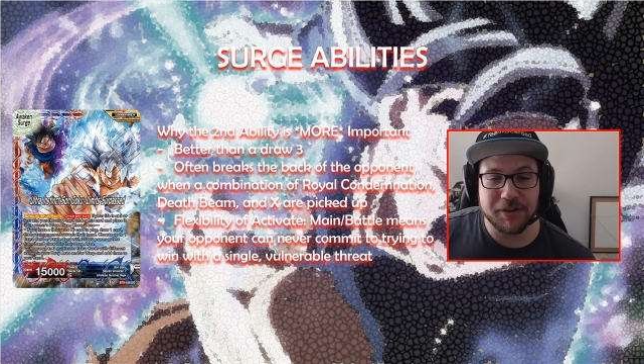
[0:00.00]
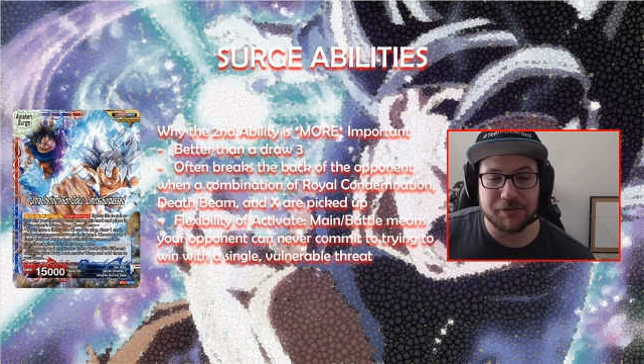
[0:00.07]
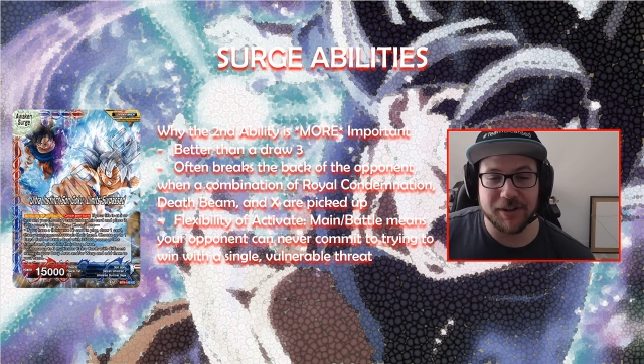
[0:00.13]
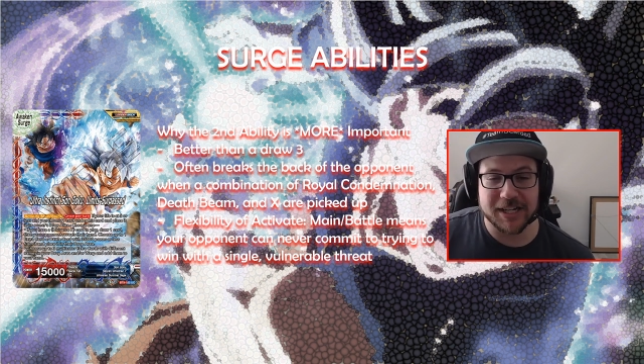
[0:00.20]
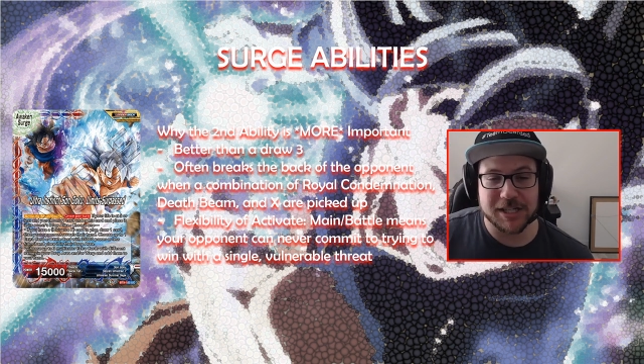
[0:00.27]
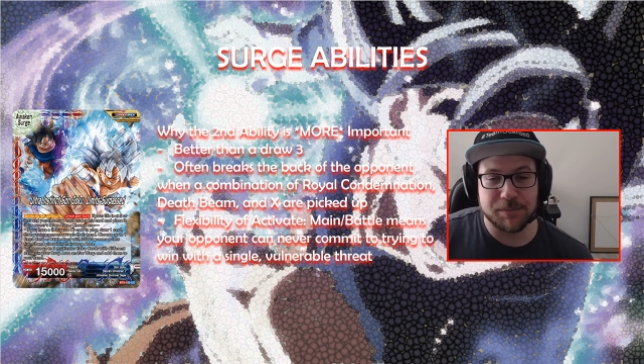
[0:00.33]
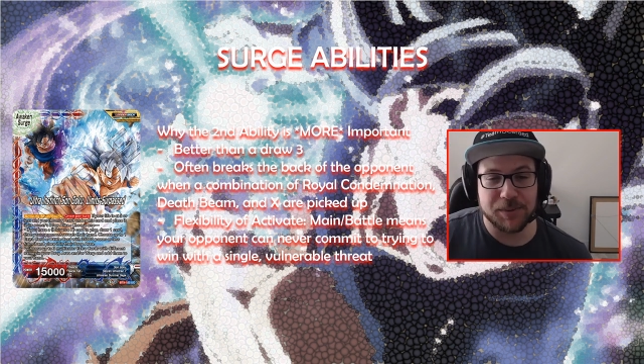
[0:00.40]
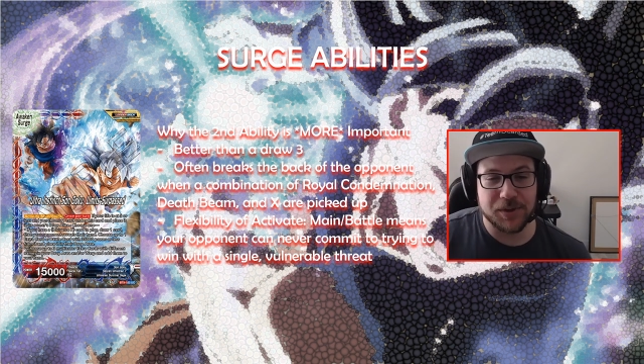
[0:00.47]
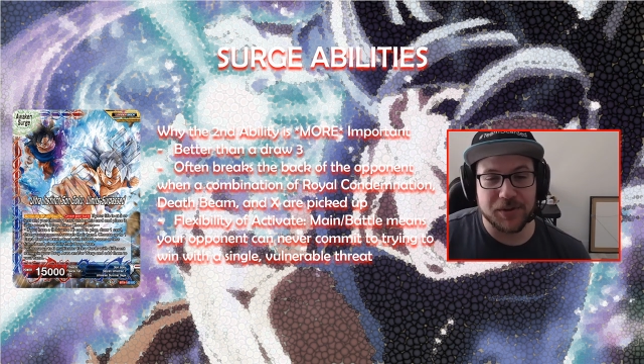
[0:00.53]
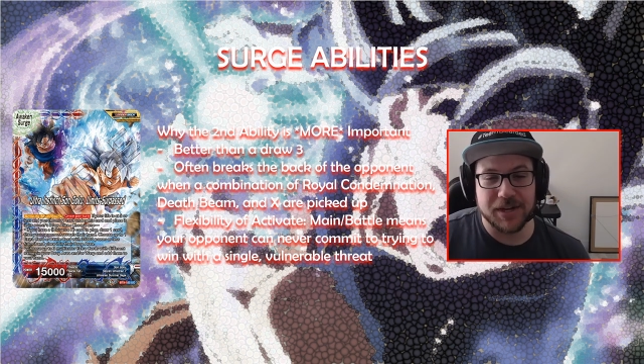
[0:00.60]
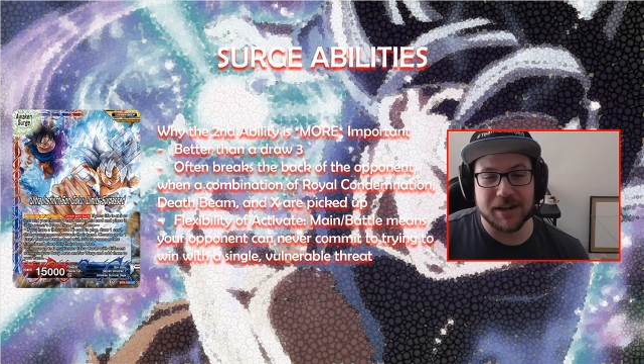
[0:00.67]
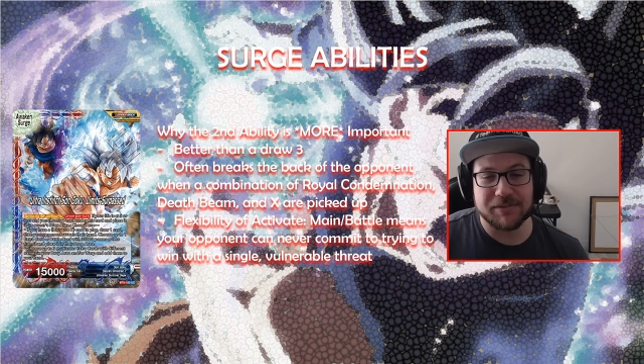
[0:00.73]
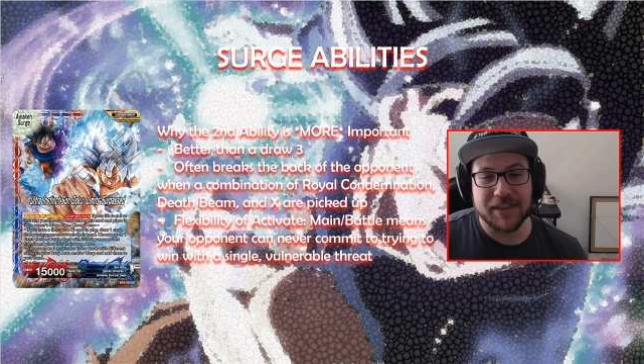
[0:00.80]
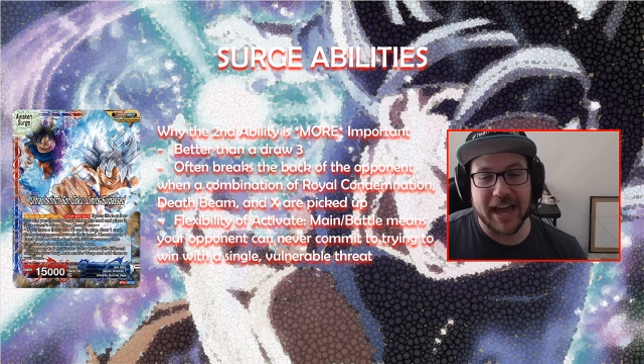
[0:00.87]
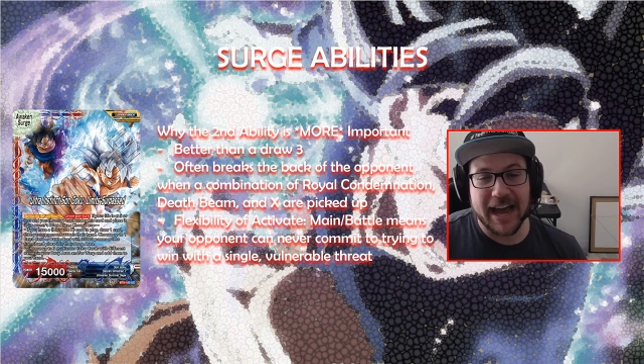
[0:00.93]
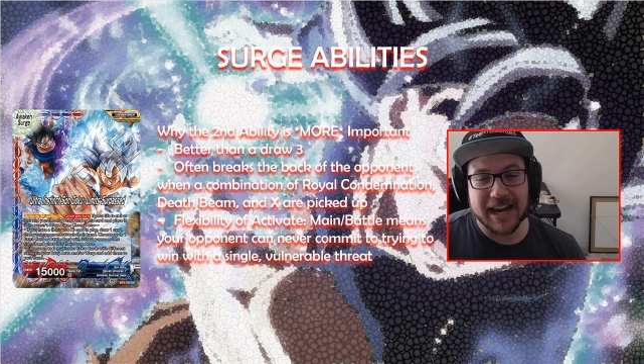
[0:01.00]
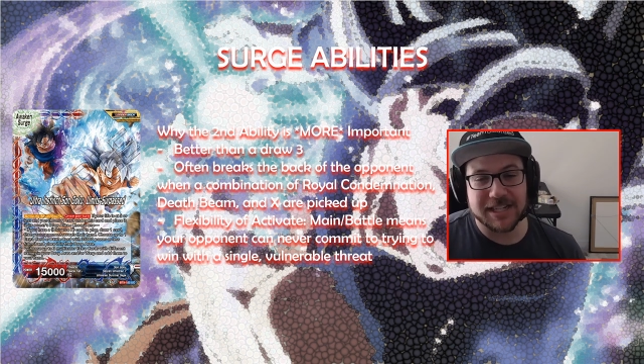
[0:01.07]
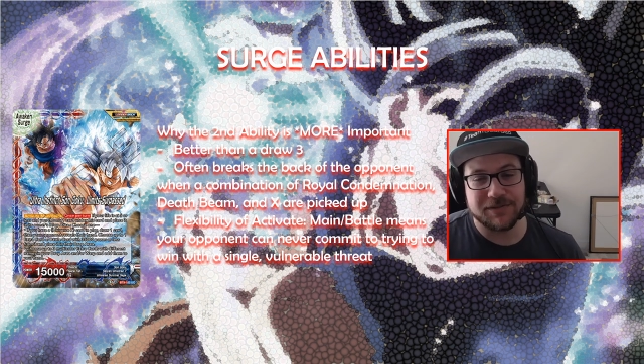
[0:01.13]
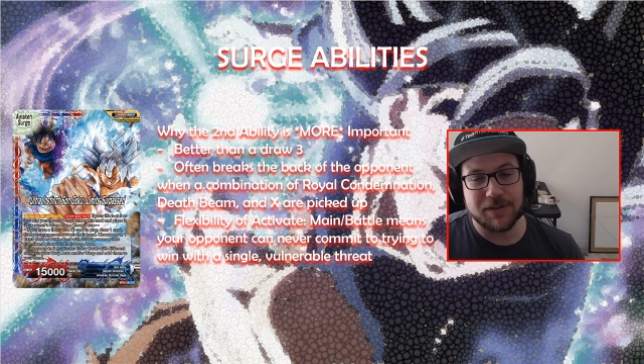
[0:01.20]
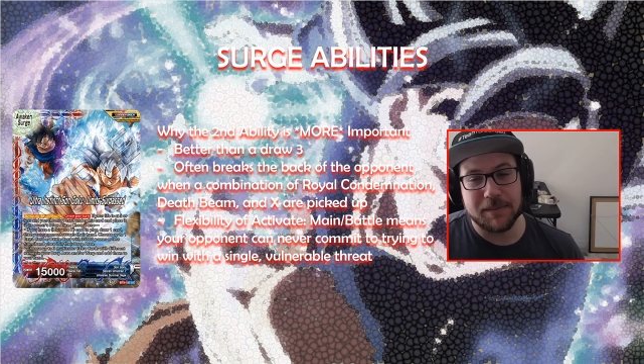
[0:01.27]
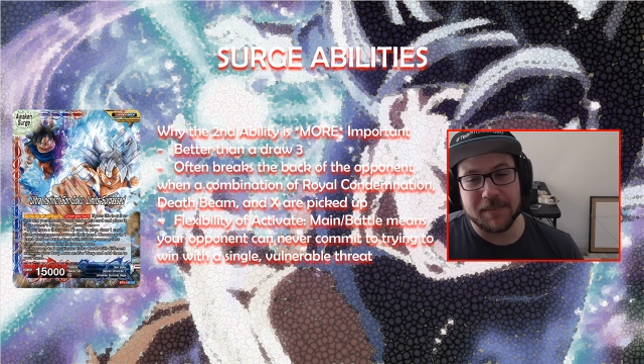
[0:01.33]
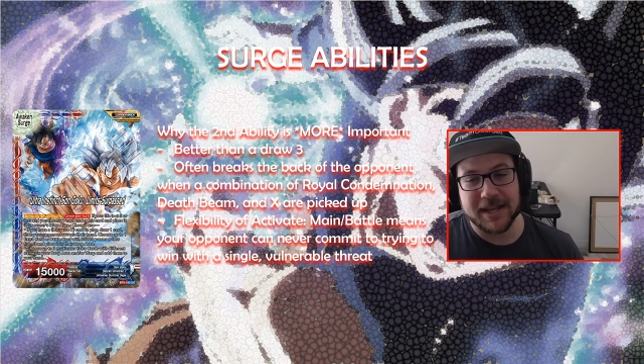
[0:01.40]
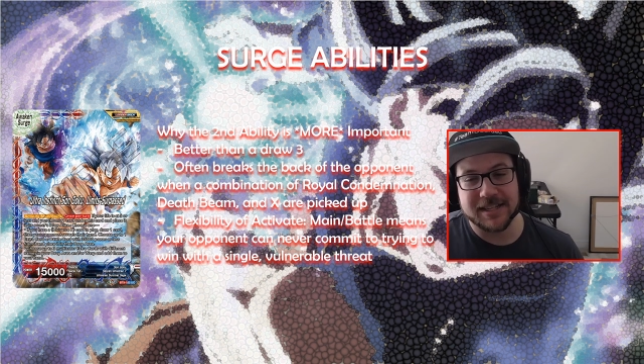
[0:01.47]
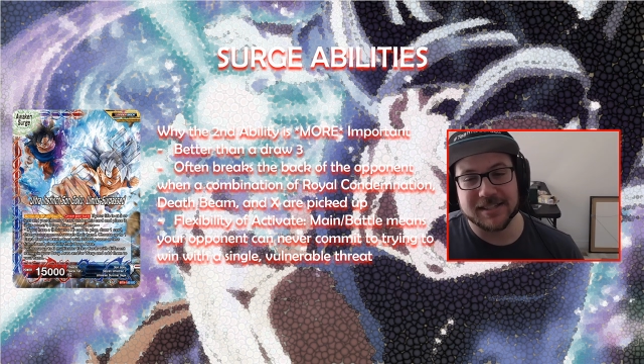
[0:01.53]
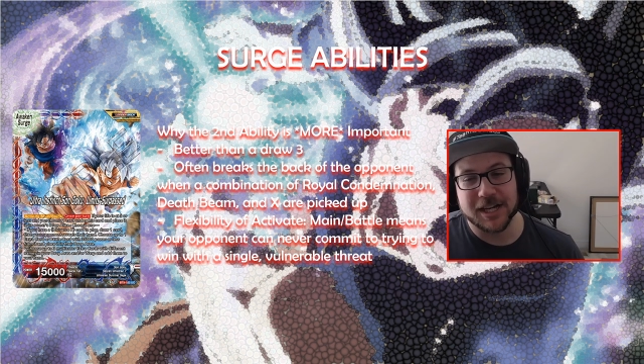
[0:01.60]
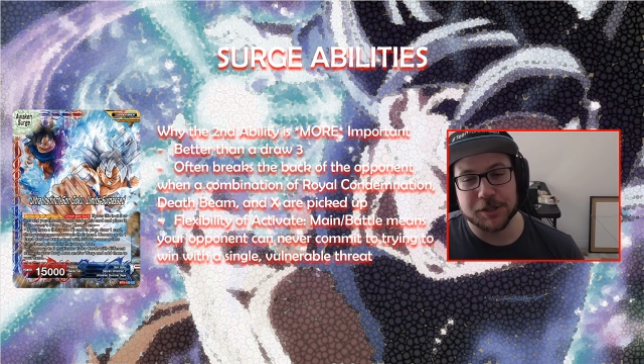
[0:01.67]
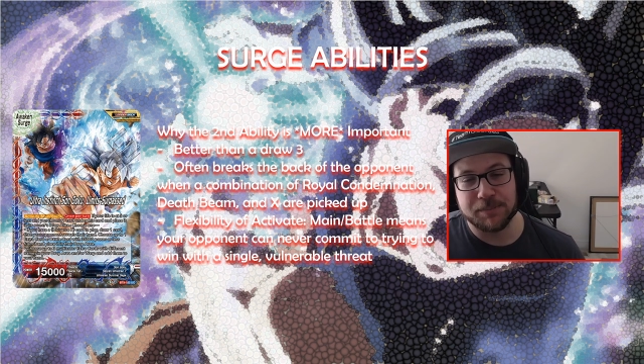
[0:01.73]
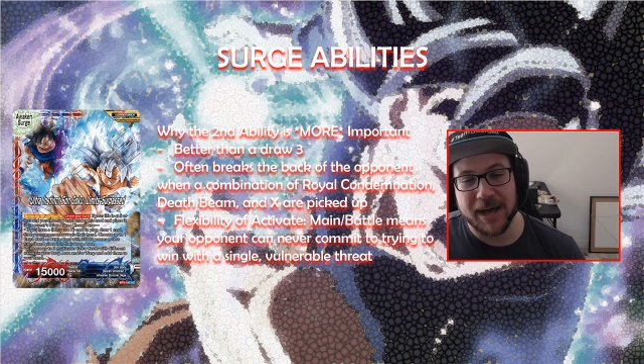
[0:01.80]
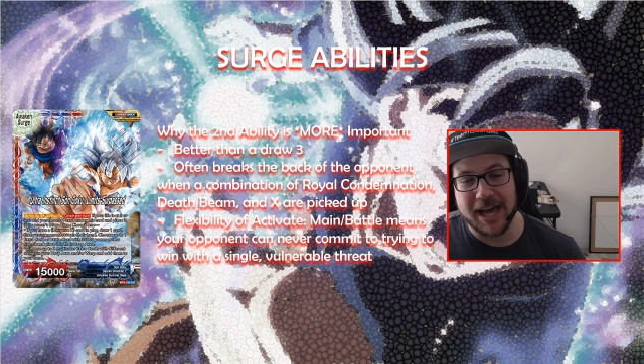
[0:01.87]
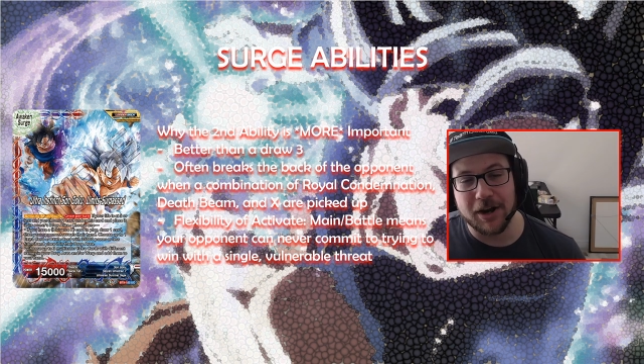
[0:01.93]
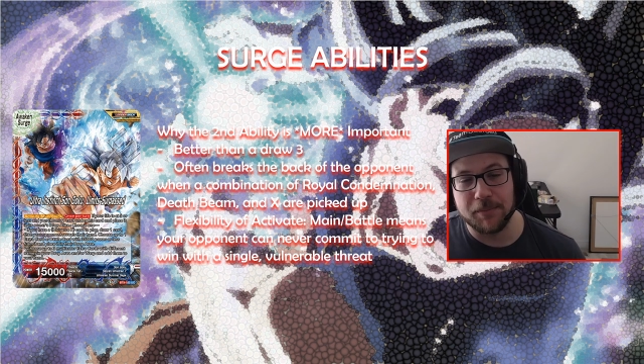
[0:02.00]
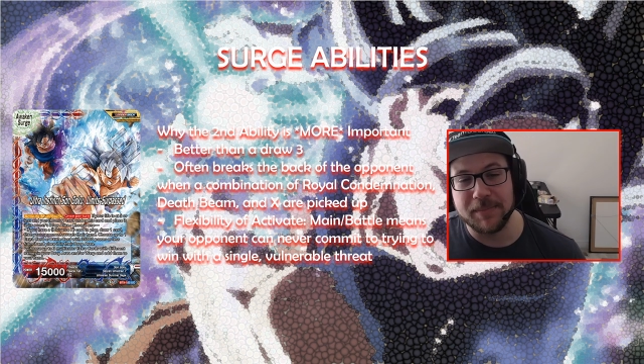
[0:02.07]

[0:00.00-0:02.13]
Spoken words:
flexibility of the activate main/battle,